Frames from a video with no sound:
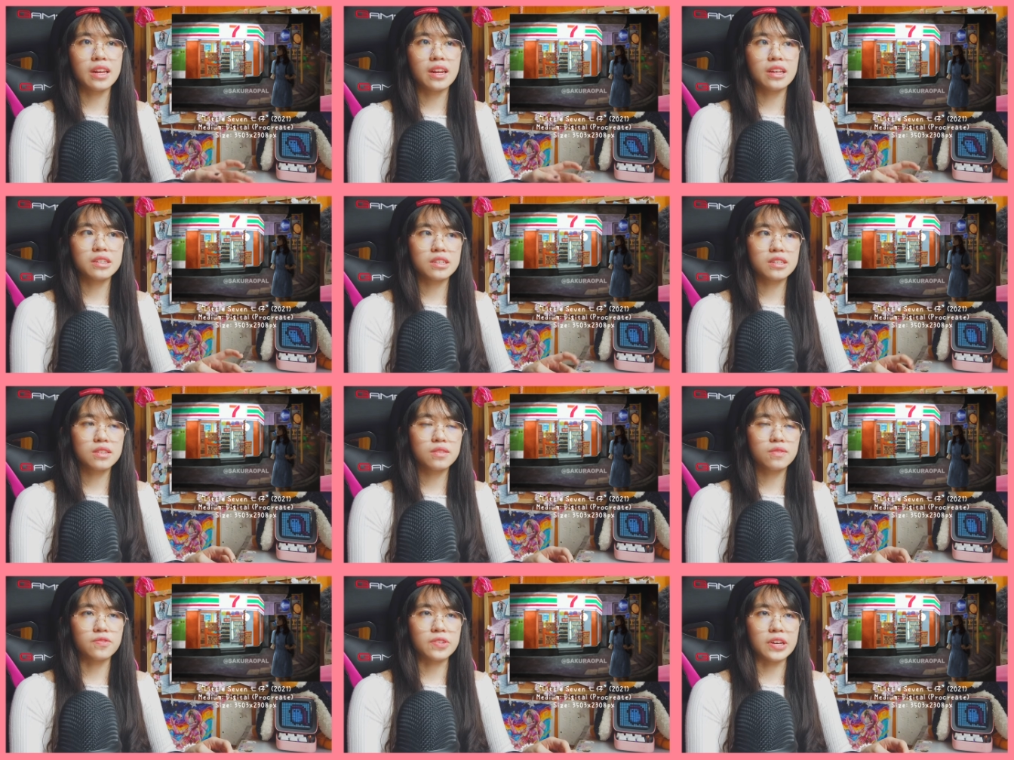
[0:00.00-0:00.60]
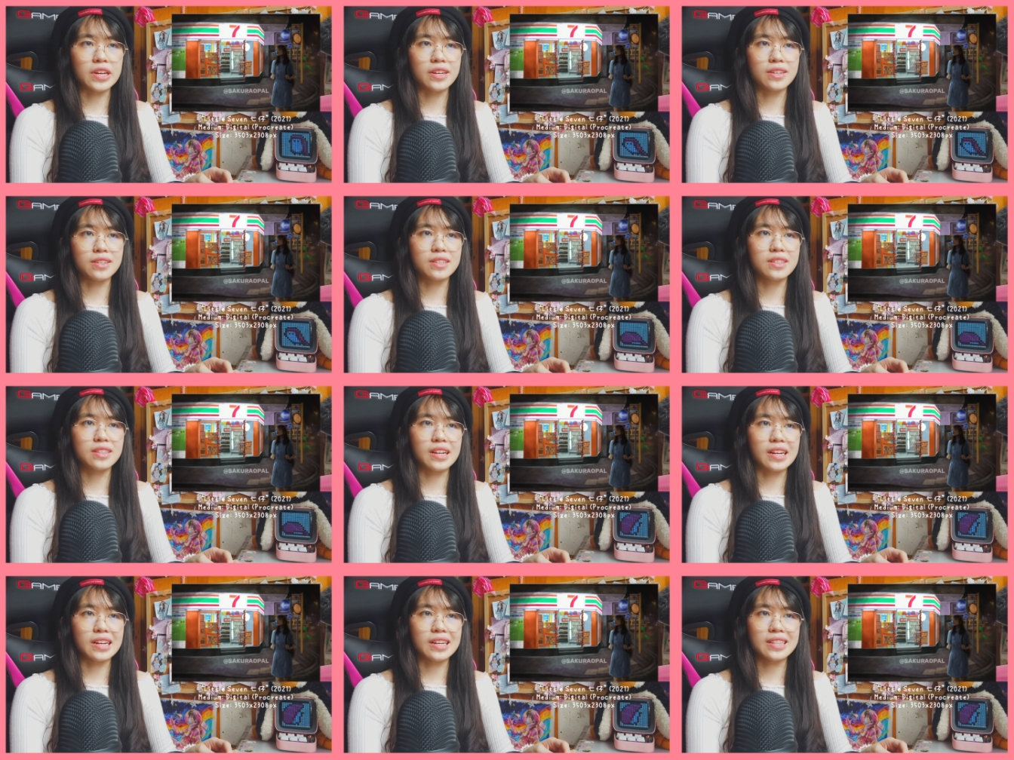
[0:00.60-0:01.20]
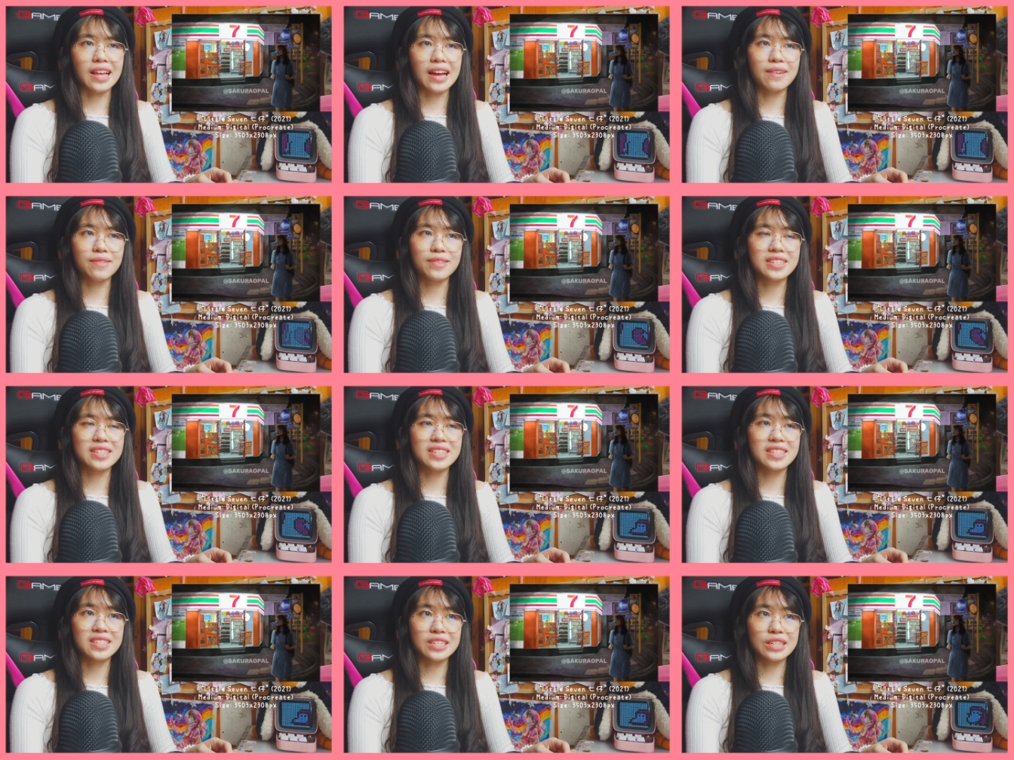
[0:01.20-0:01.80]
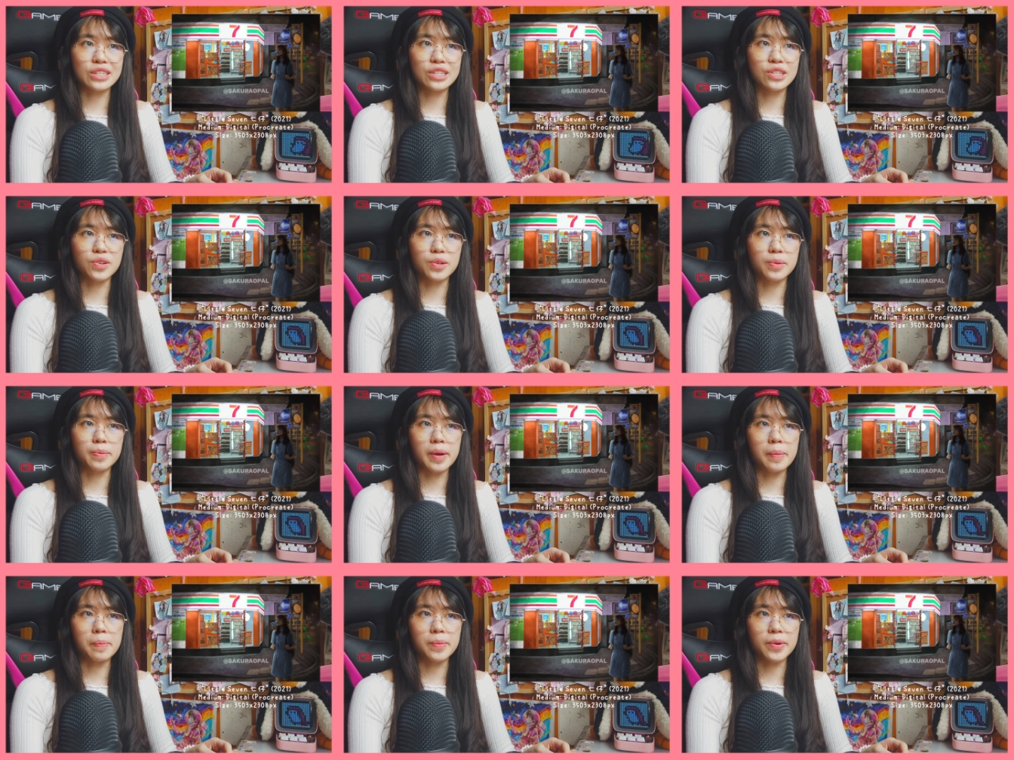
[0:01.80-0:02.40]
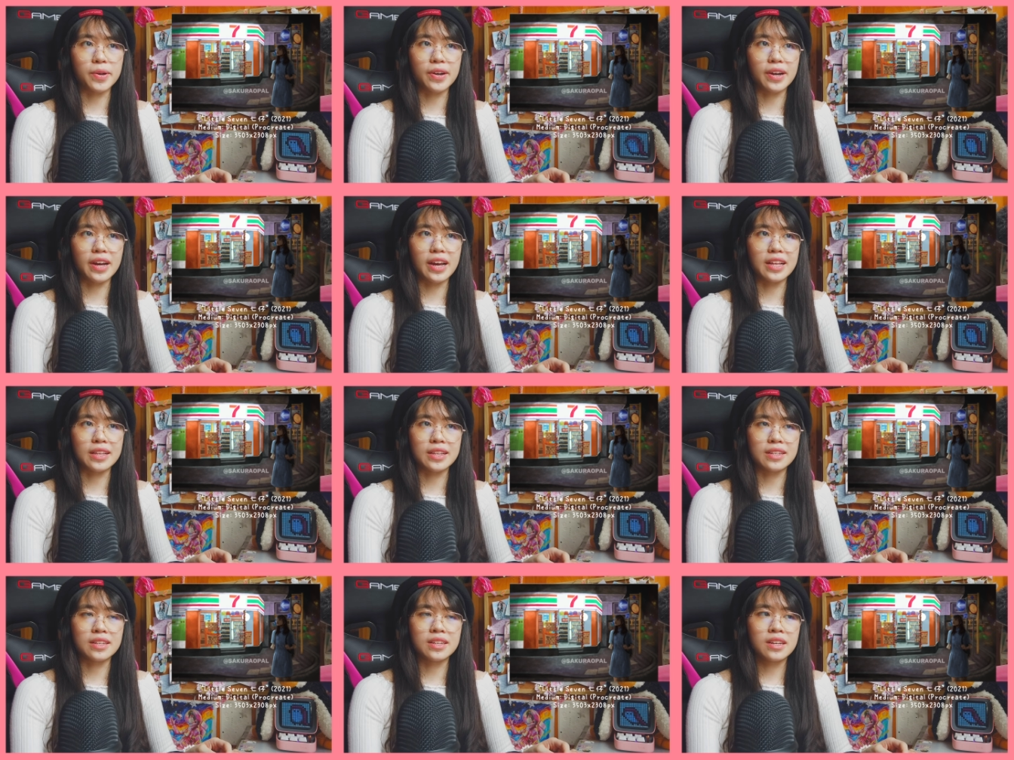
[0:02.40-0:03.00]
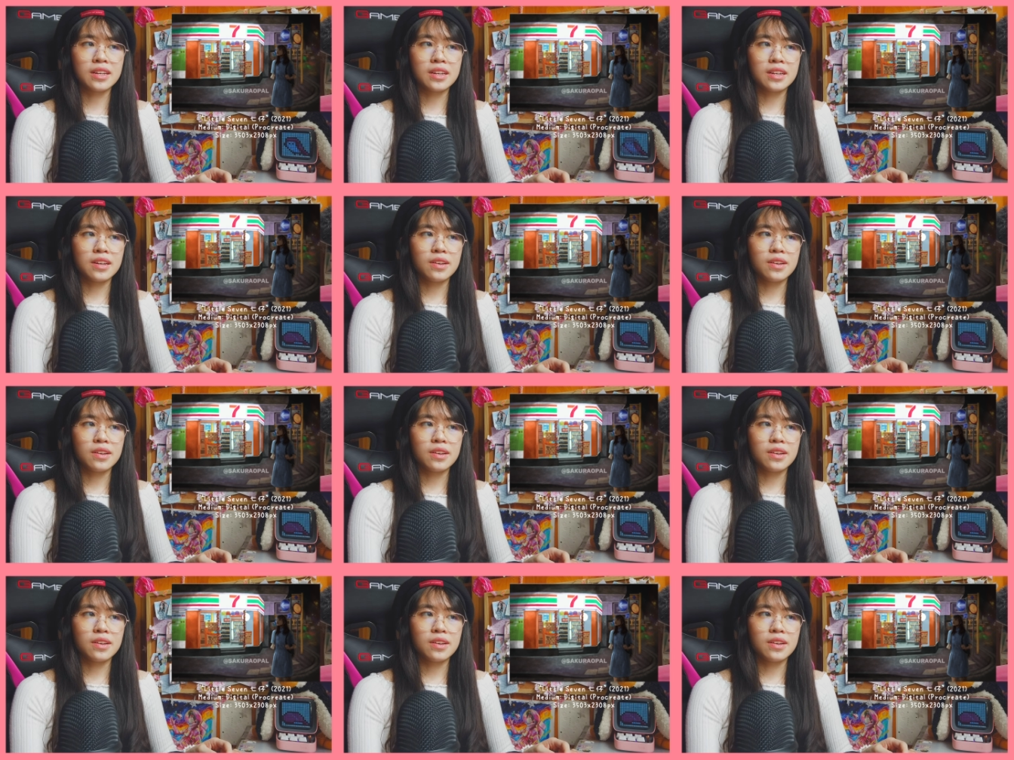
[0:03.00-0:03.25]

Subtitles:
and I just felt like that was a scene to remember, and